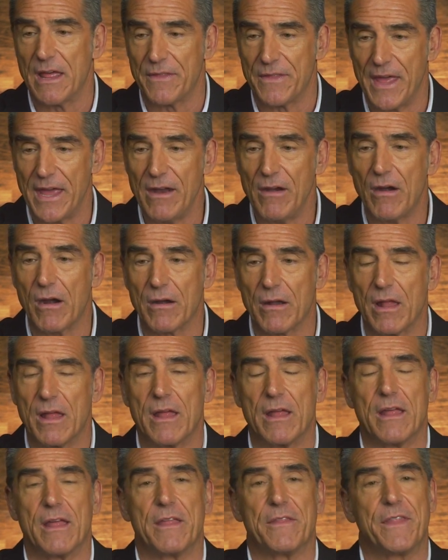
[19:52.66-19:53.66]

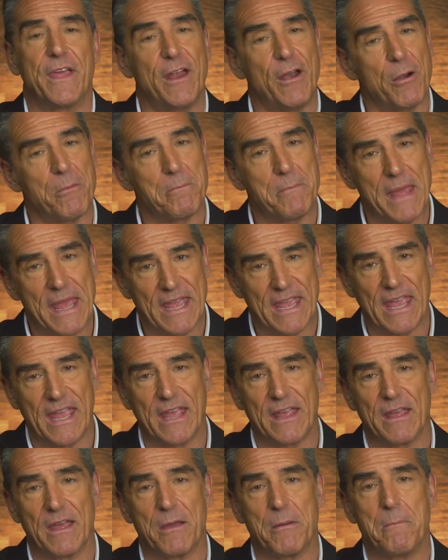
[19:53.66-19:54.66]
they are
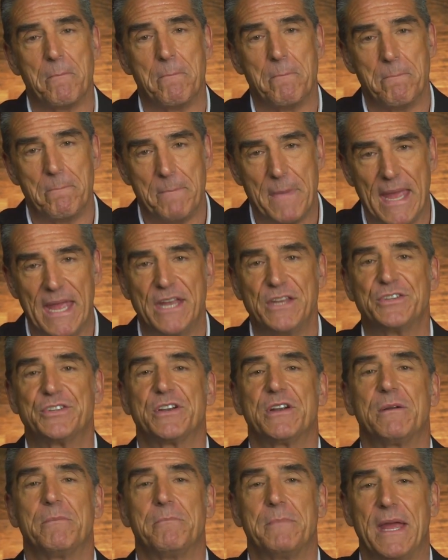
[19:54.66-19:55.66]
making
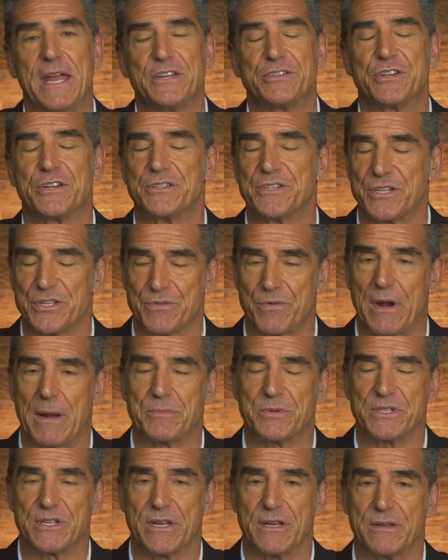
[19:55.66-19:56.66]
major
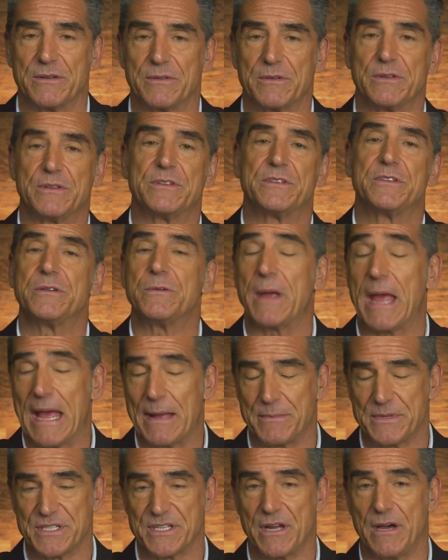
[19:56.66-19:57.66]
disruption to
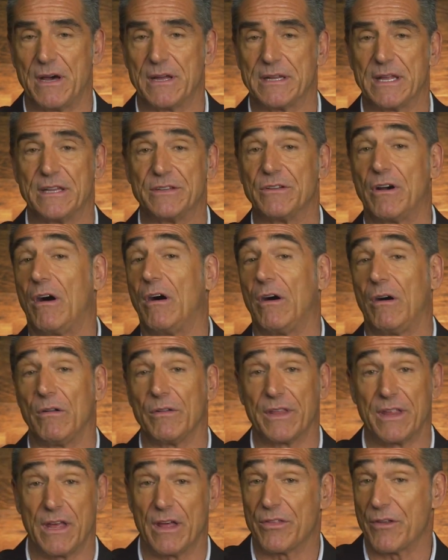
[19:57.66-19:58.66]
Amazon and all
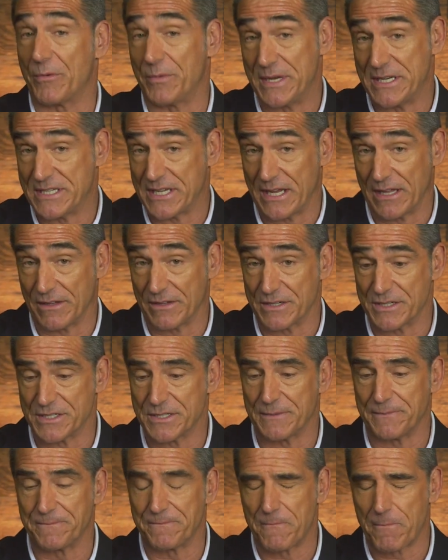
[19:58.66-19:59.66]
the other retailers.